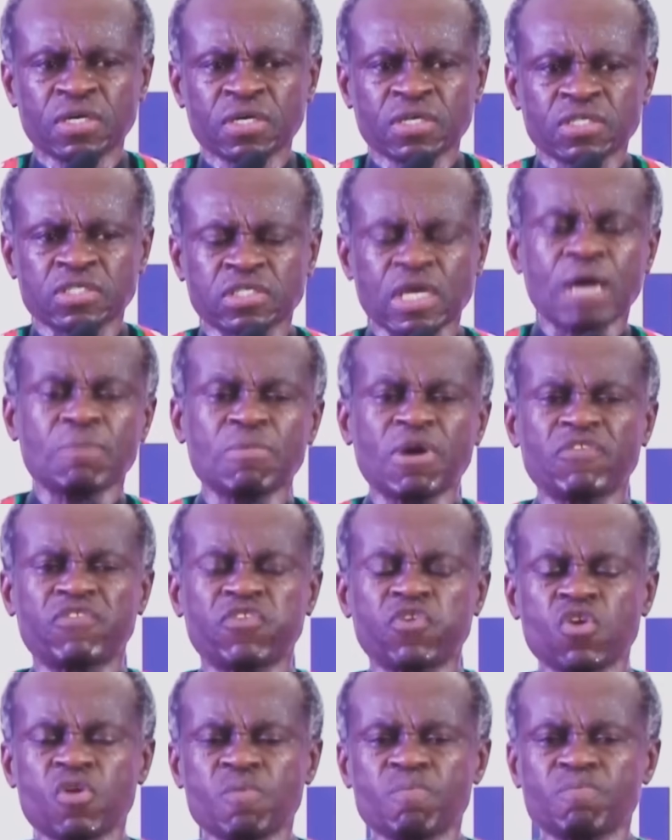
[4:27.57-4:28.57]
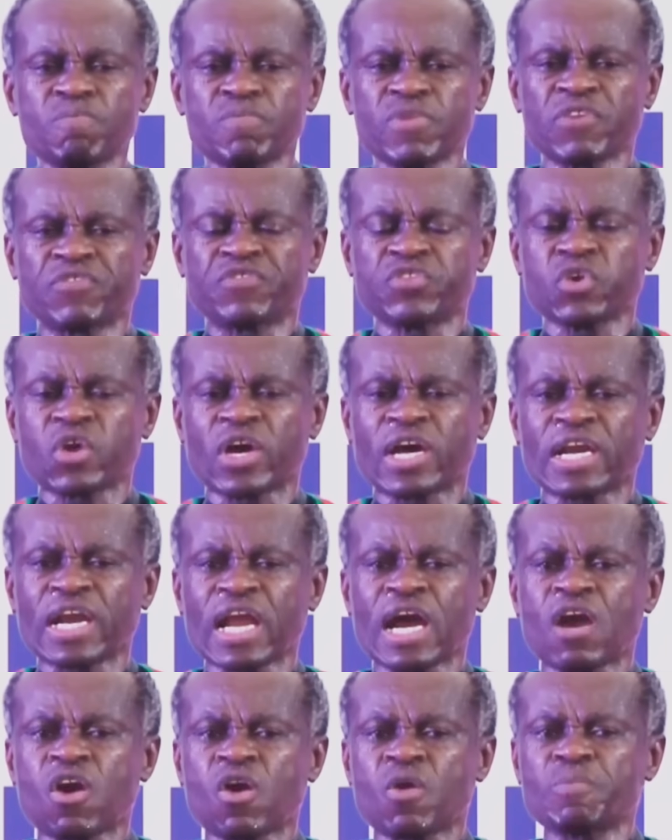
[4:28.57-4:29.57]
some of whom, if you
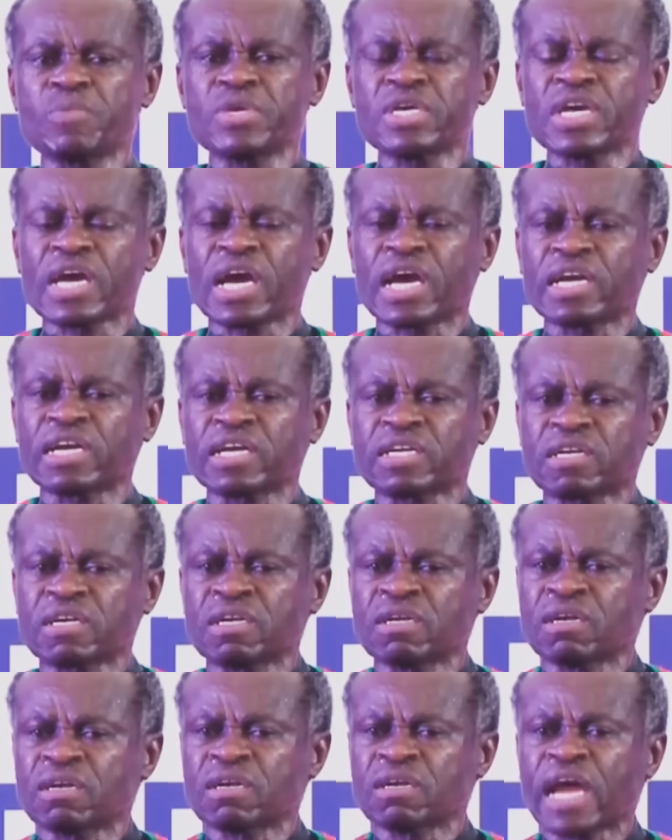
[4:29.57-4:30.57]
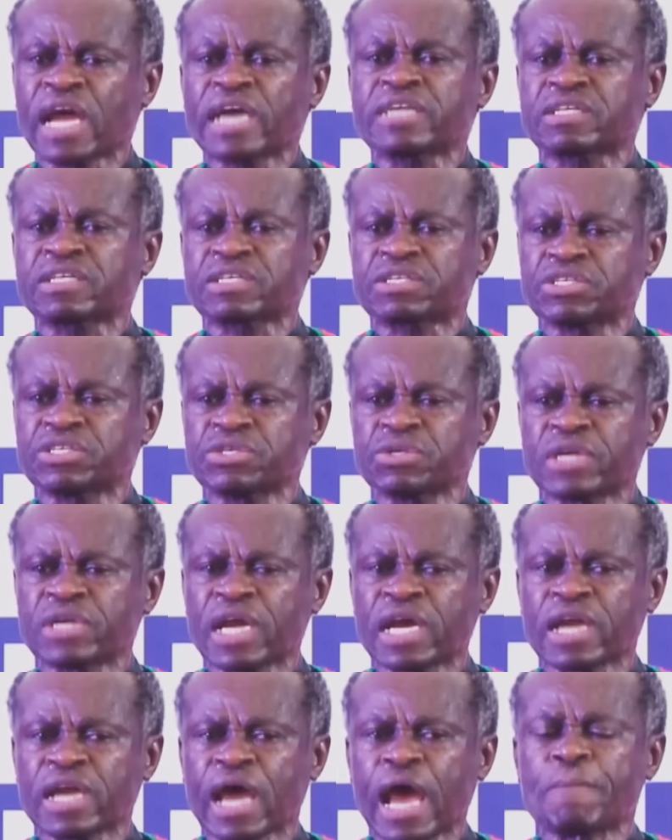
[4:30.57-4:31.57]
allow me a little latitude
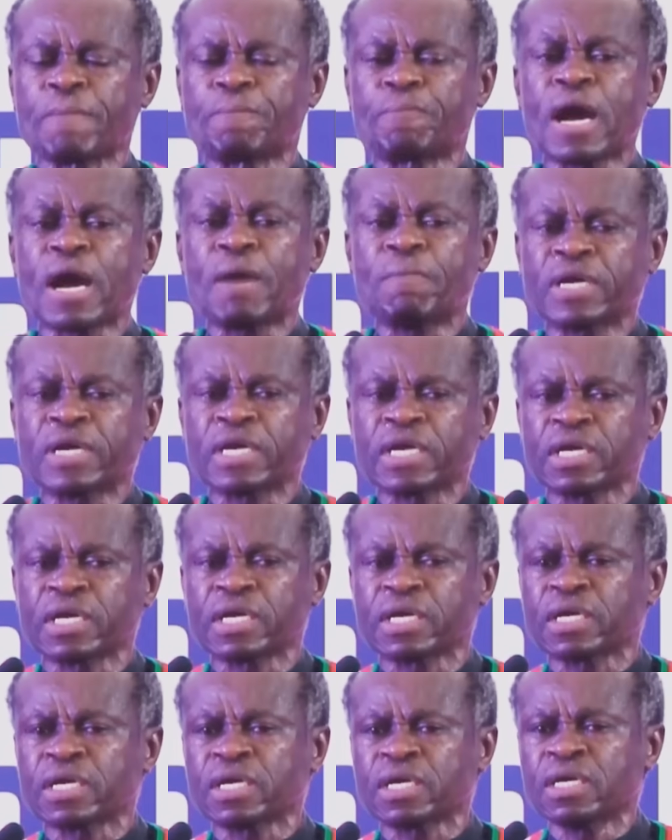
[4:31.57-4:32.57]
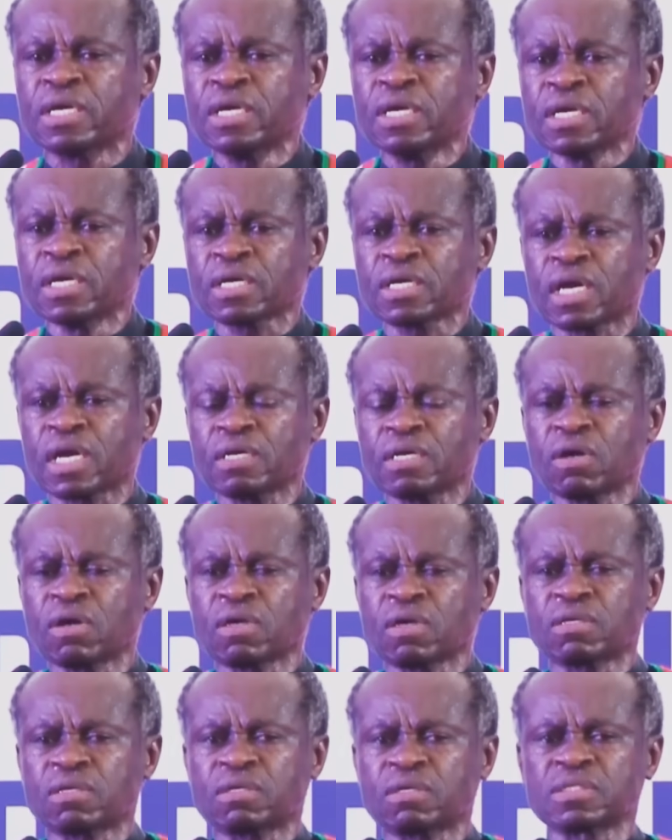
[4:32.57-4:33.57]
and hyperbole,
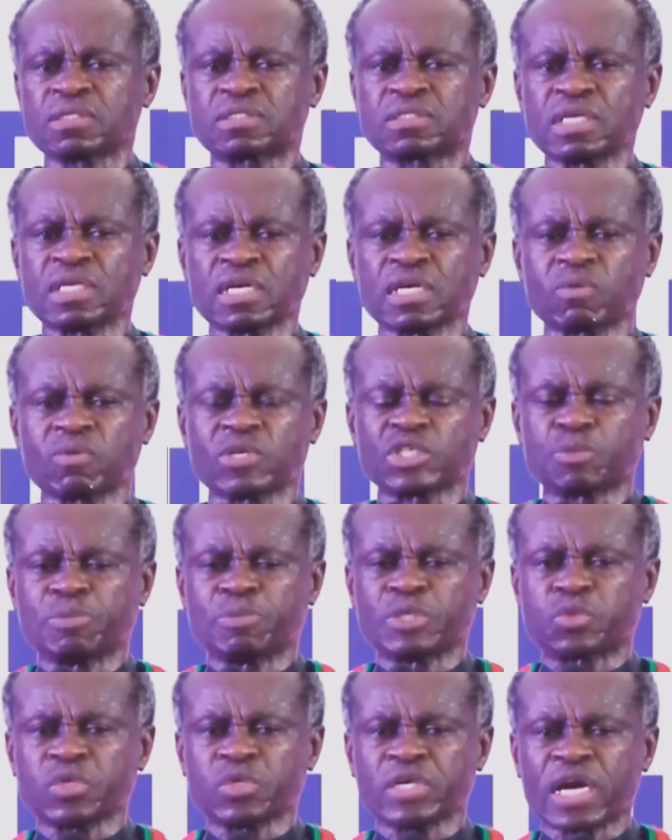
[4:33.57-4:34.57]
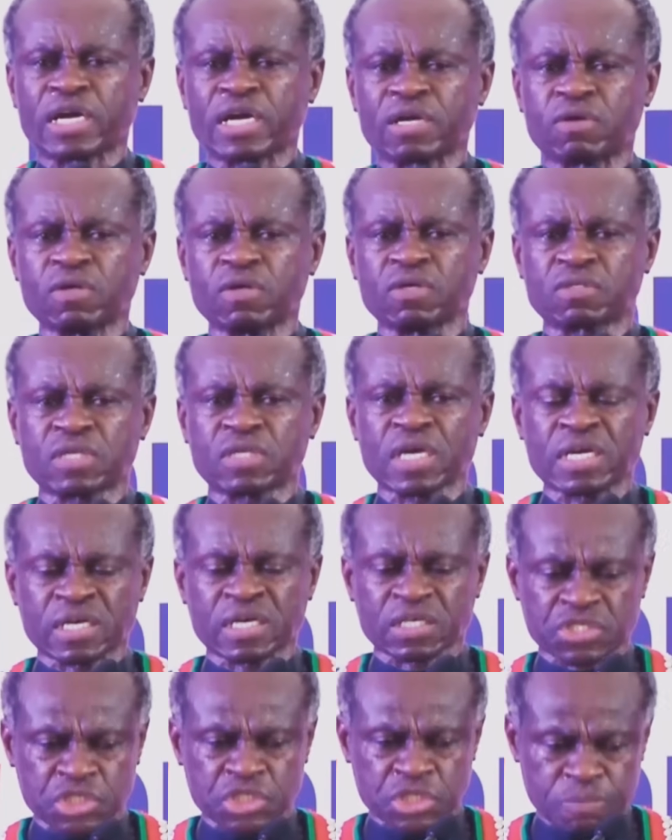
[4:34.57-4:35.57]
cannot distinguish between a goat and
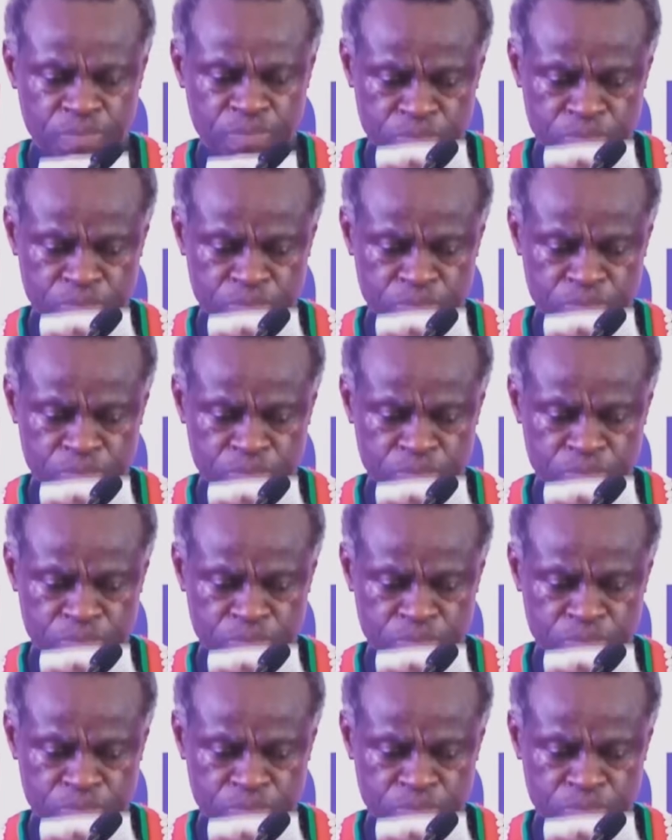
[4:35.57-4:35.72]
a sheep.